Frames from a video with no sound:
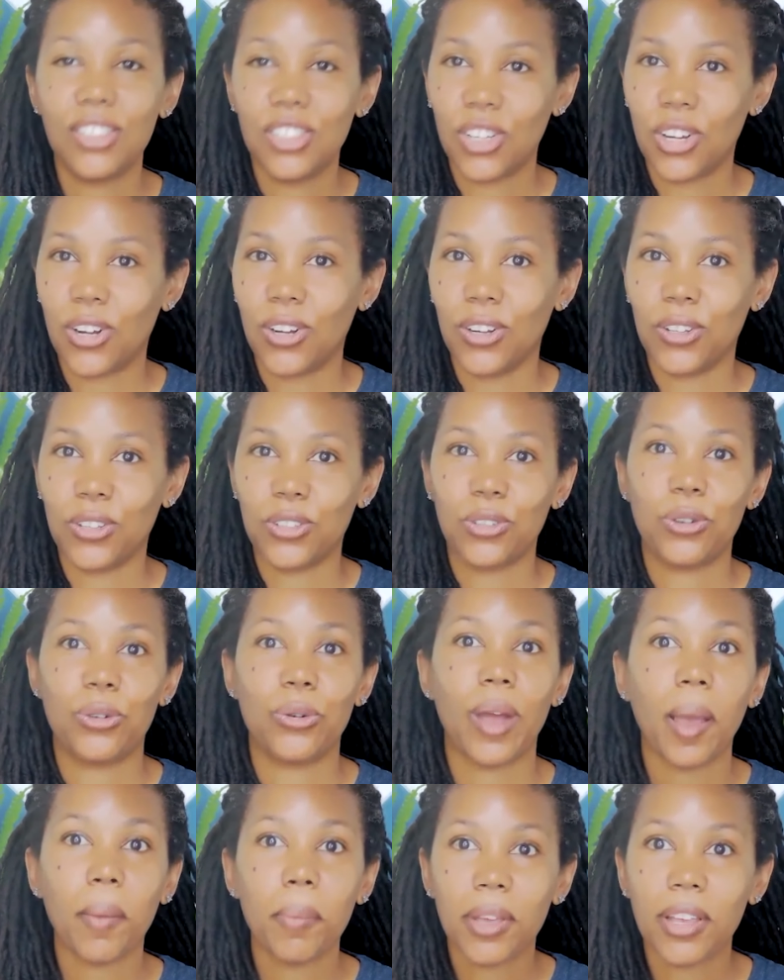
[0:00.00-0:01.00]
turners,
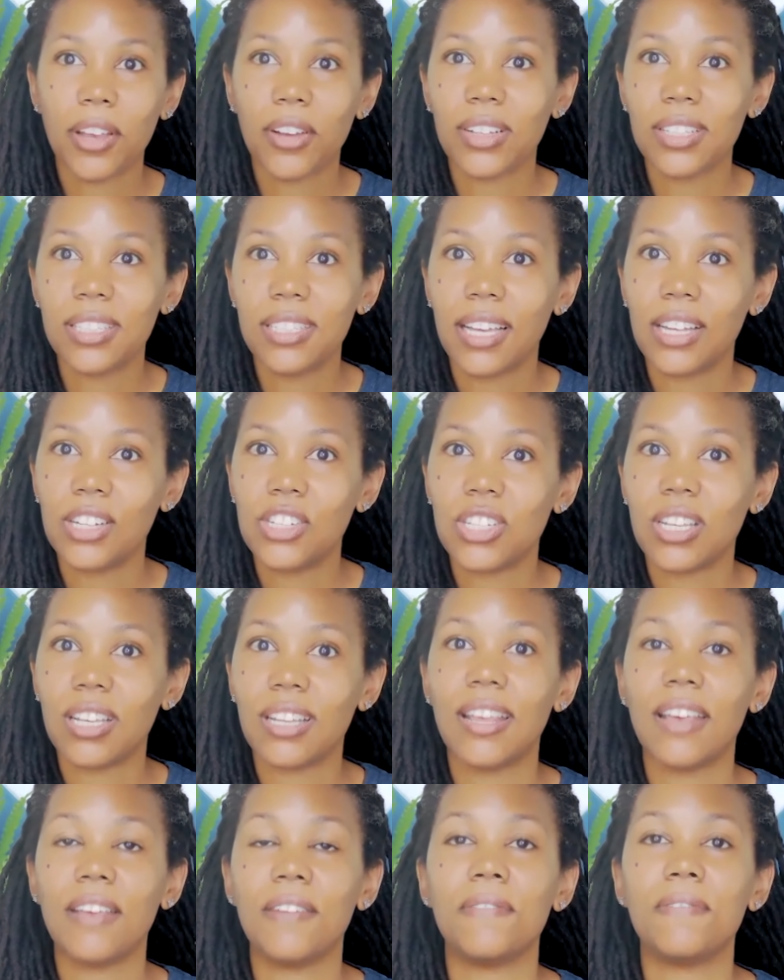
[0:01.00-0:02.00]
grabbing your attention,
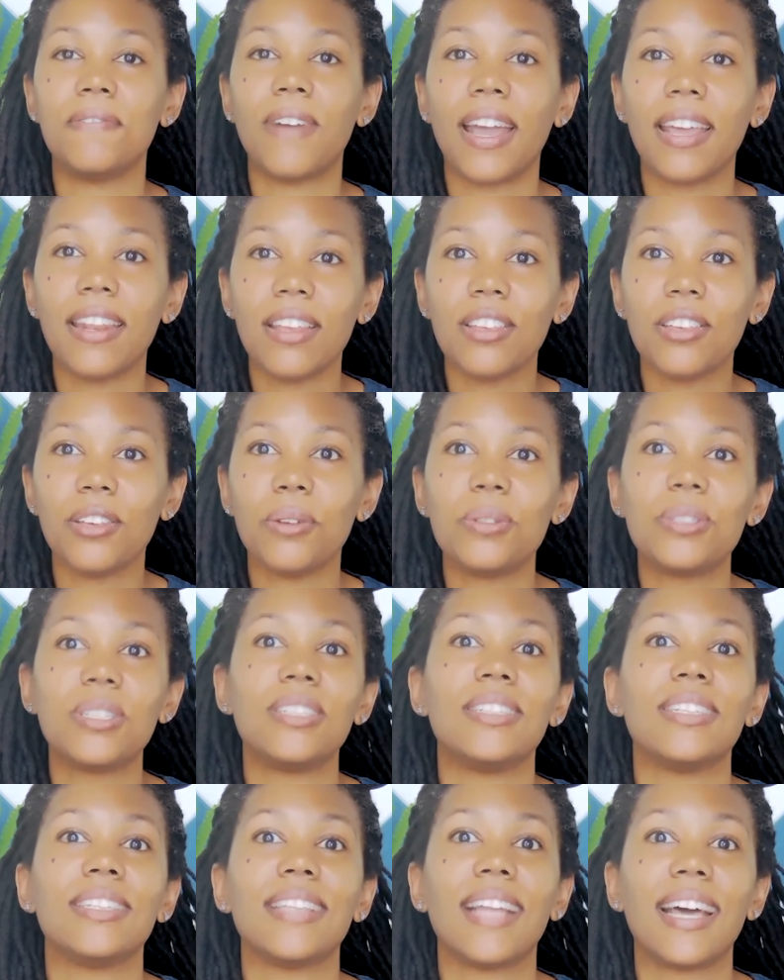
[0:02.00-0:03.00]
inviting you to
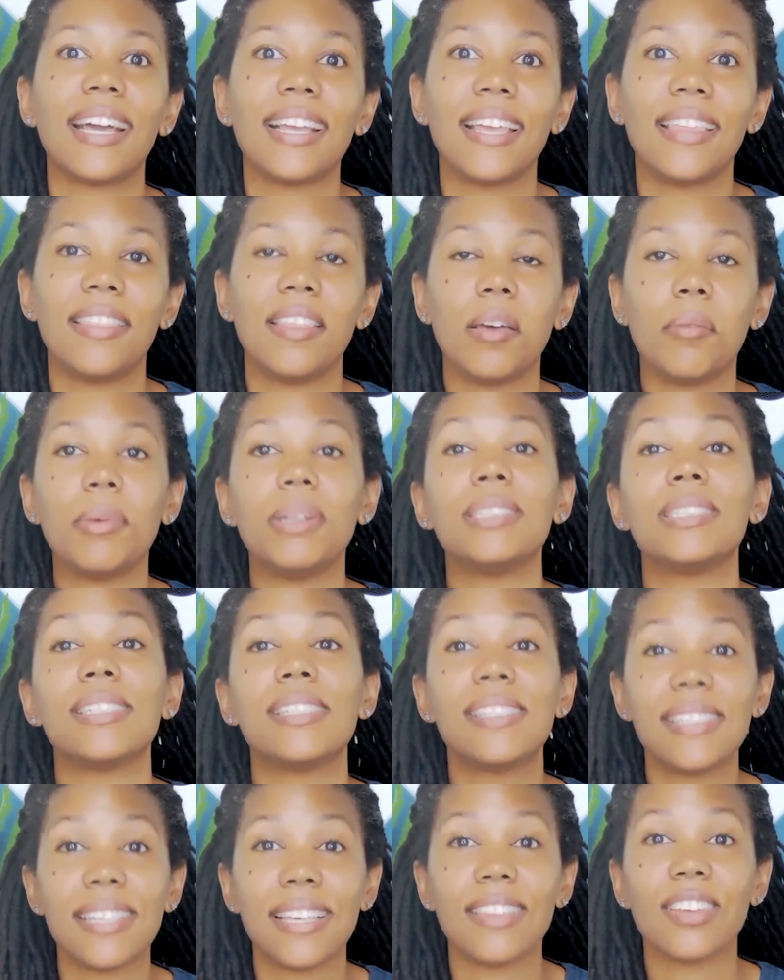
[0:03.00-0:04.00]
delight in them and to
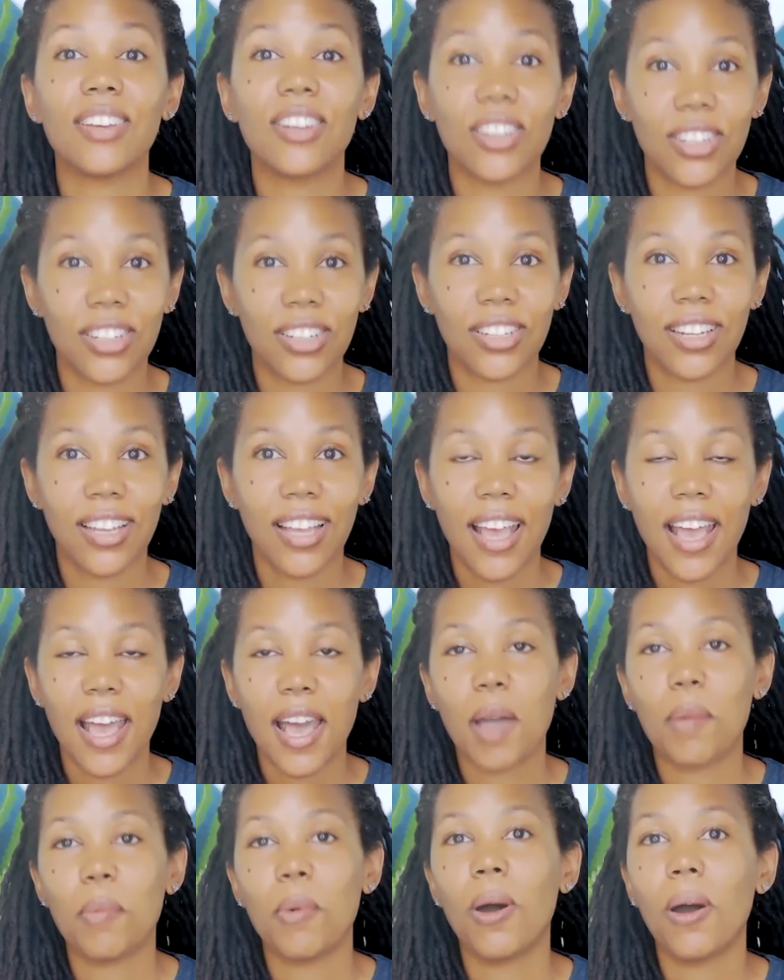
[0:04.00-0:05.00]
see the good.
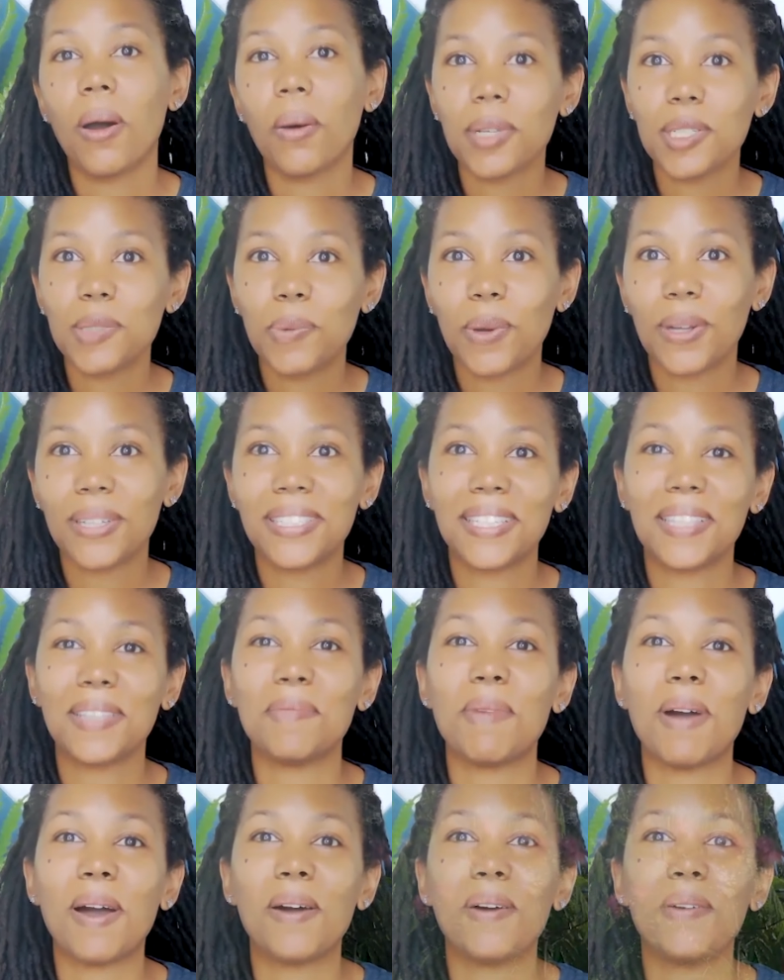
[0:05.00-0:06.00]
I'm always pointing
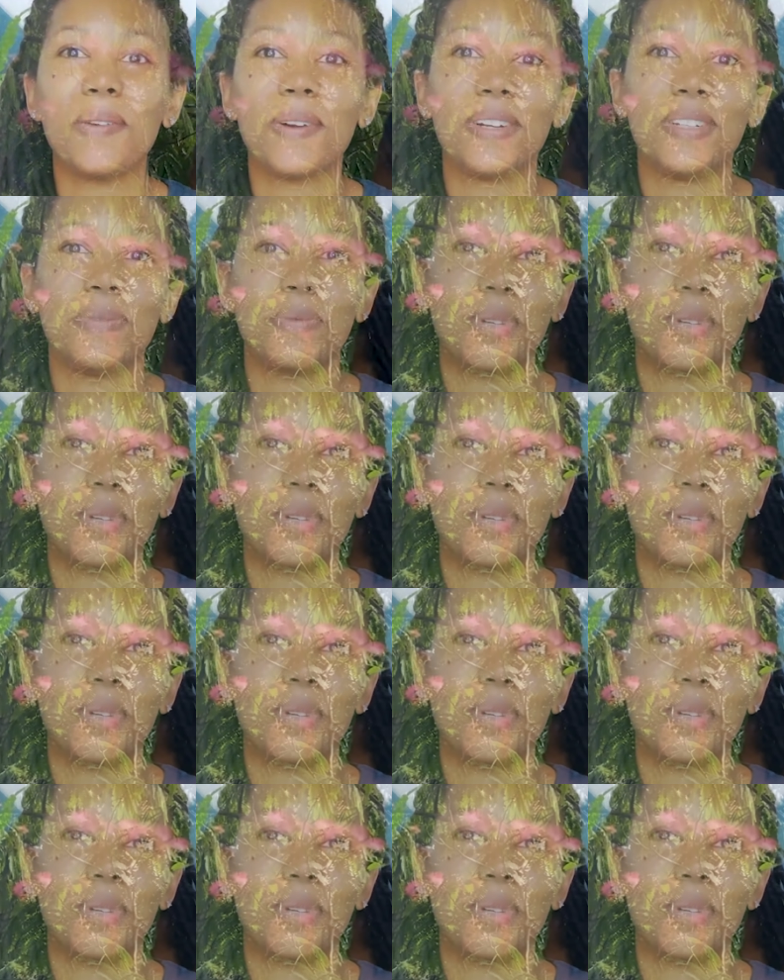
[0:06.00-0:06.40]
them out when